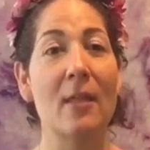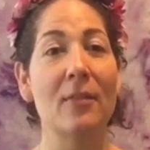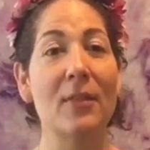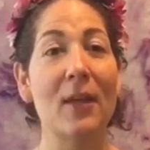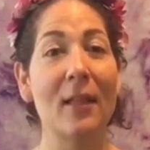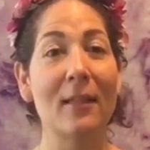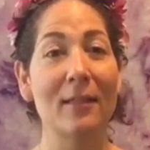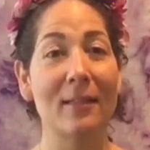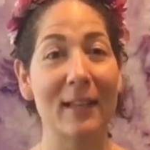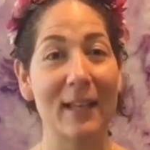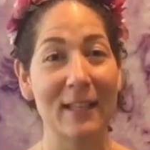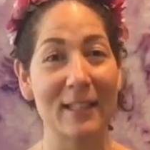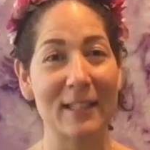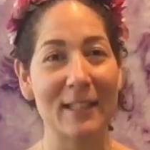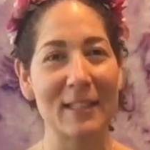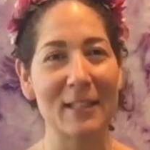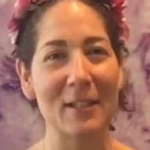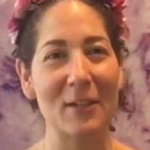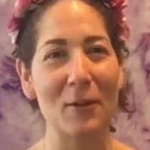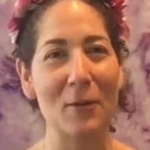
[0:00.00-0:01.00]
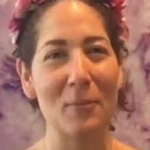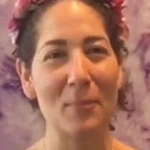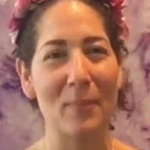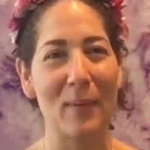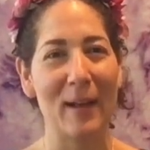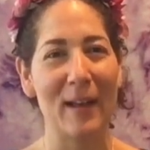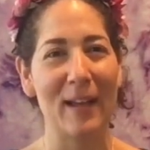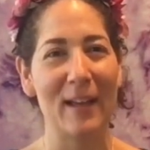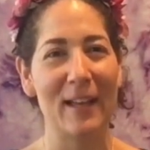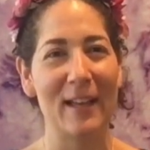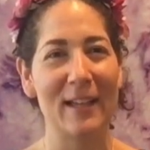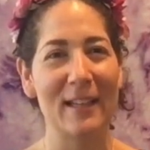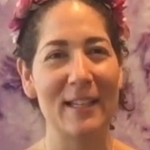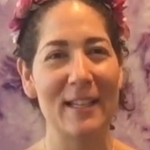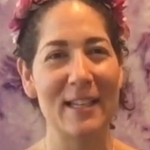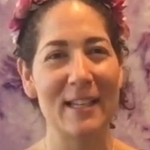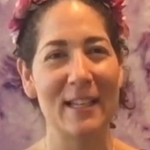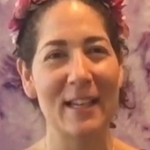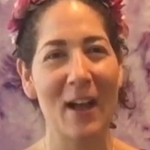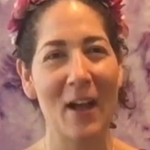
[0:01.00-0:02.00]
The little
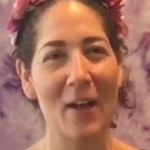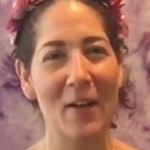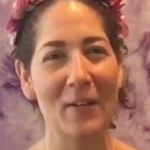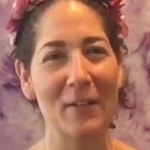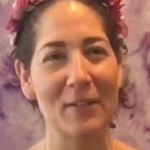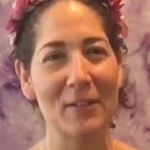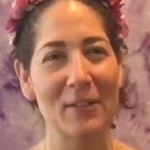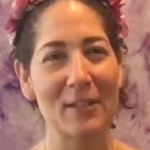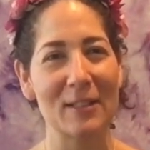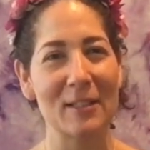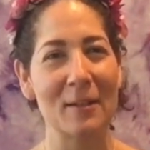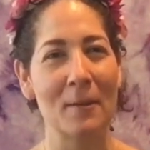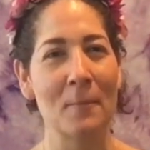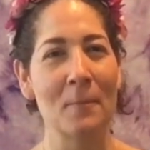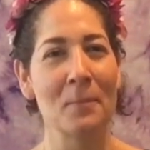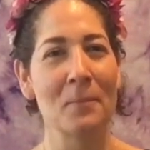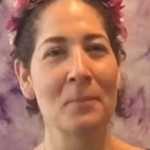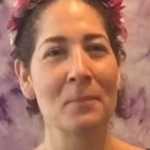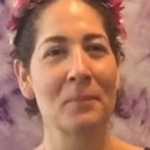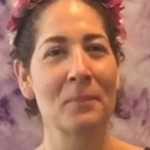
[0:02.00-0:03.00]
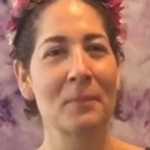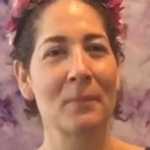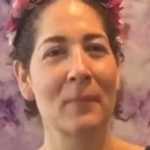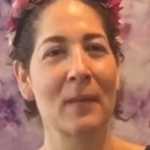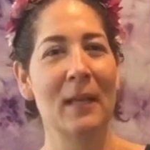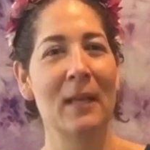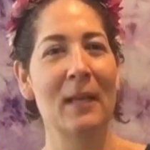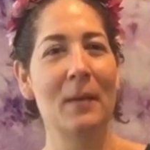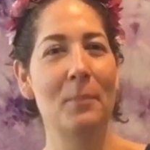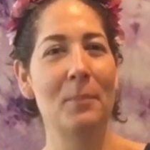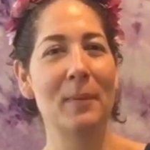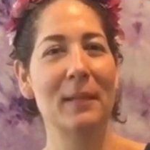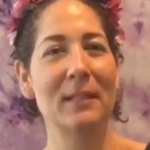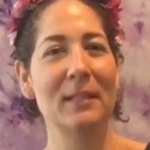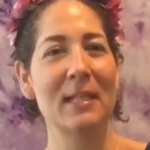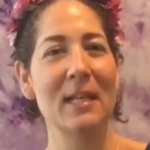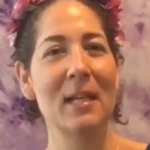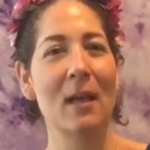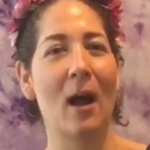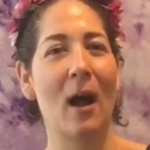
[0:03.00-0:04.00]
bunny goes.
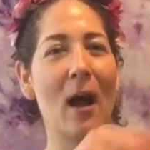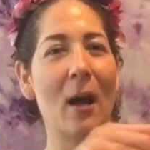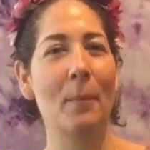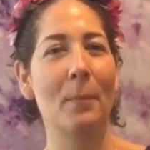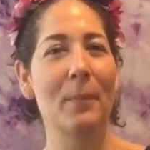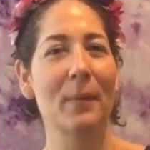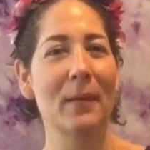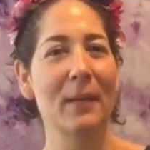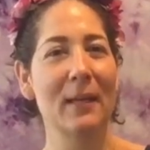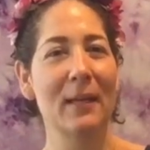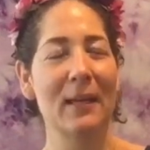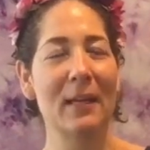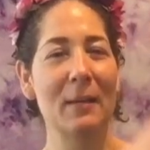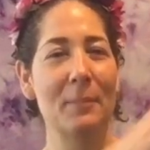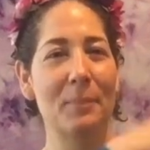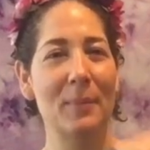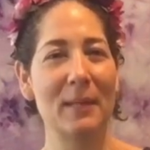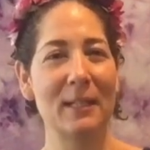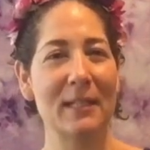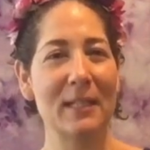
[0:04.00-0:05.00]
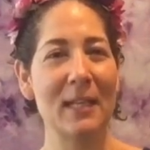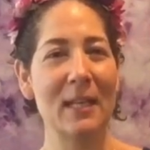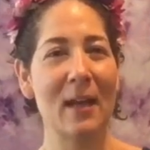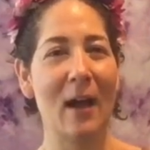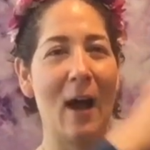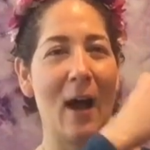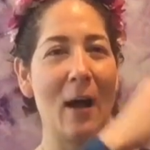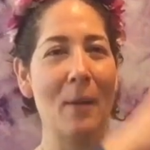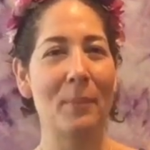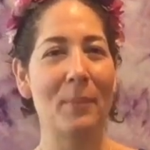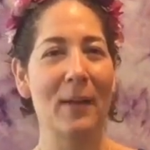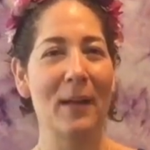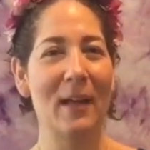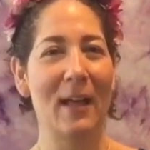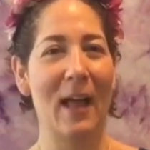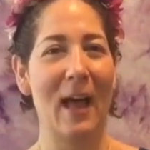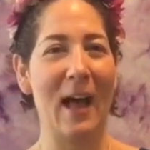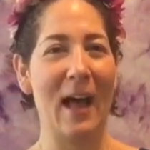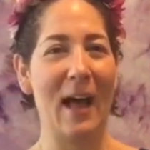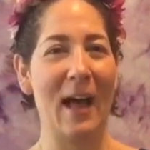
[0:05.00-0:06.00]
Hippity hop, hippity hop,
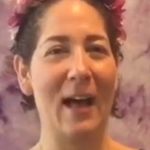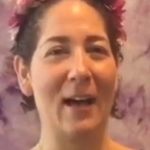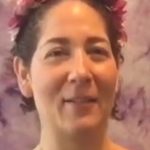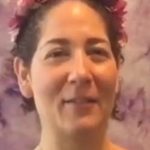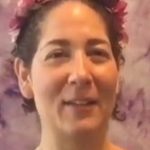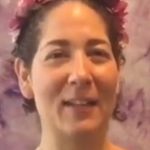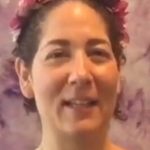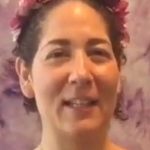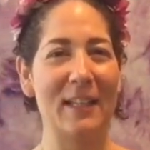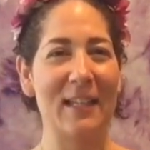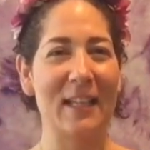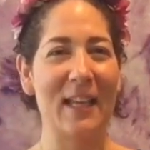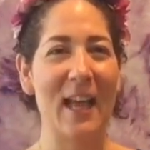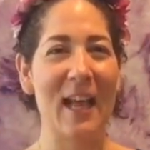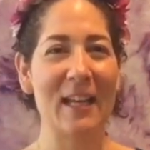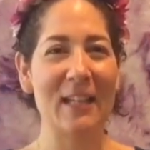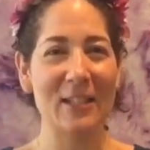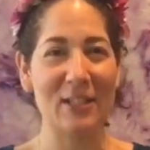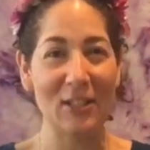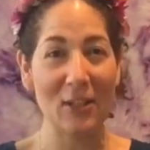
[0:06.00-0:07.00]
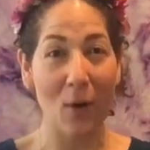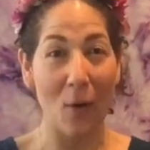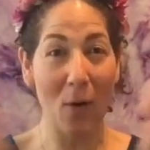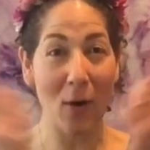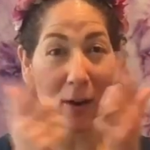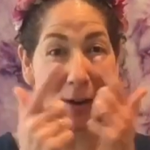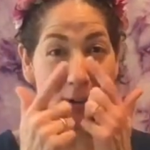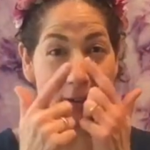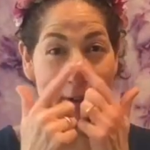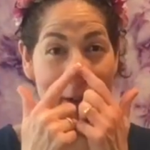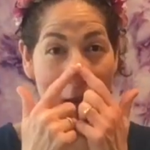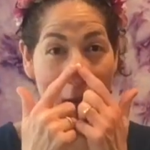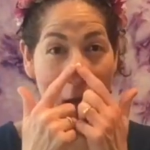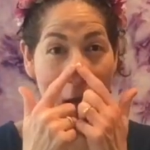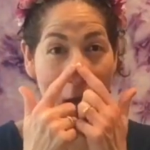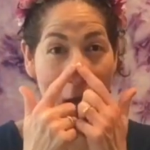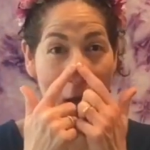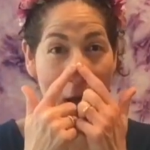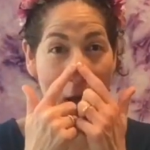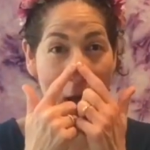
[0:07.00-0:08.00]
I'm gonna get your
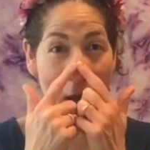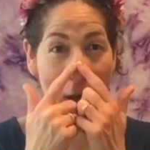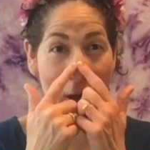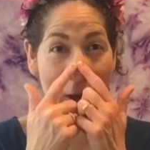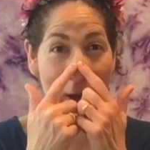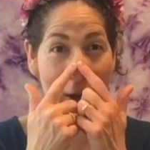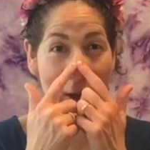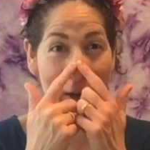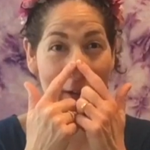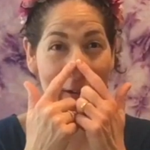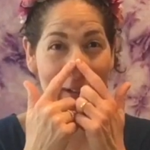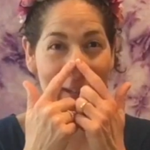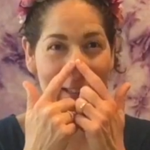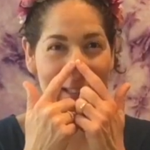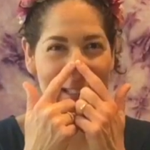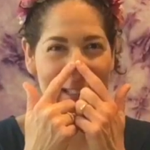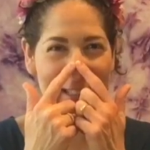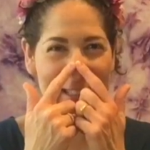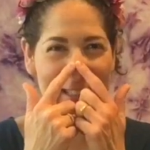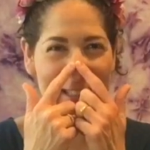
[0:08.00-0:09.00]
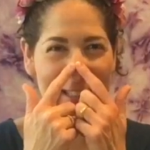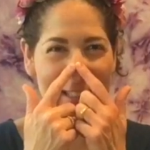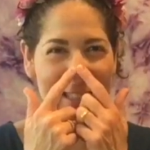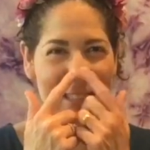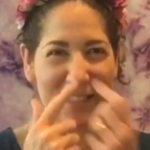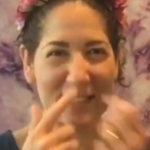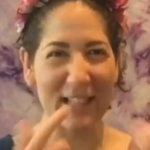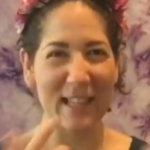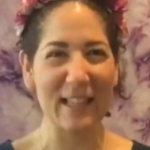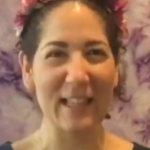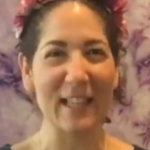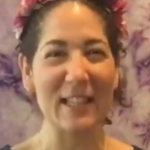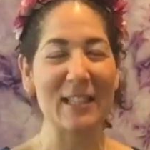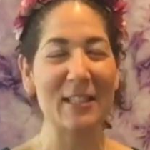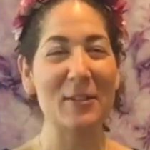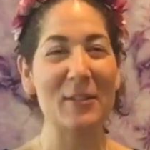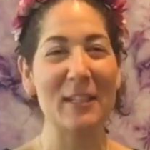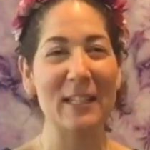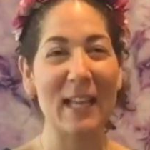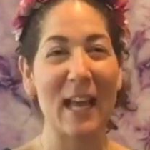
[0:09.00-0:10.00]
nose. Let's
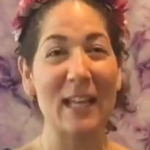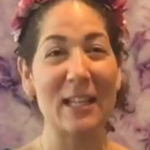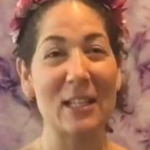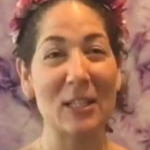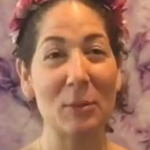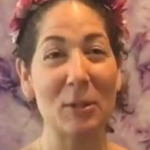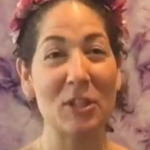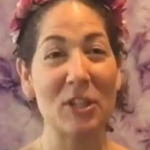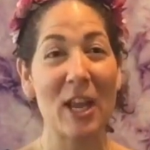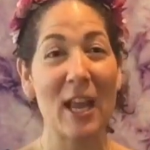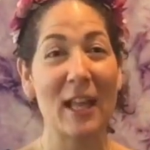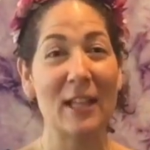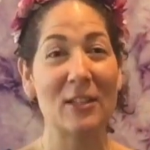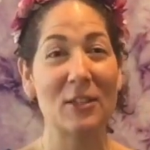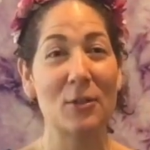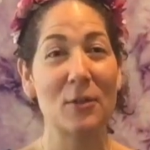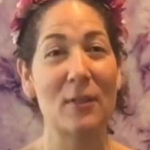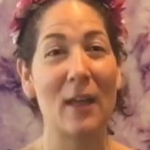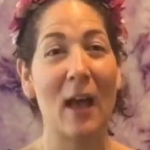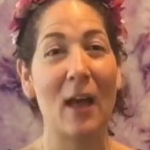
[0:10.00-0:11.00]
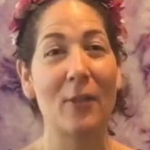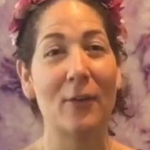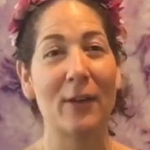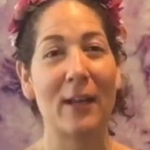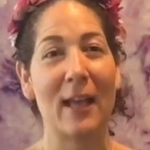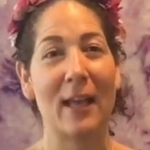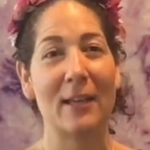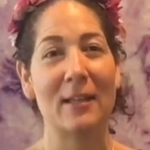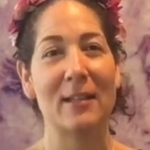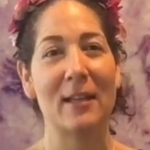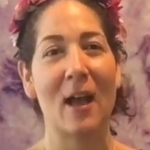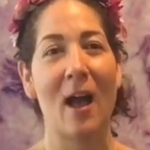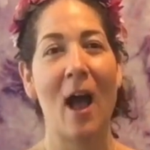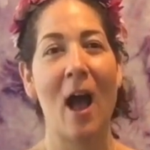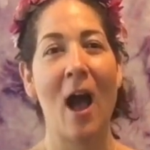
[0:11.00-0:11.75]
do it again. Switch hands, do the other hand.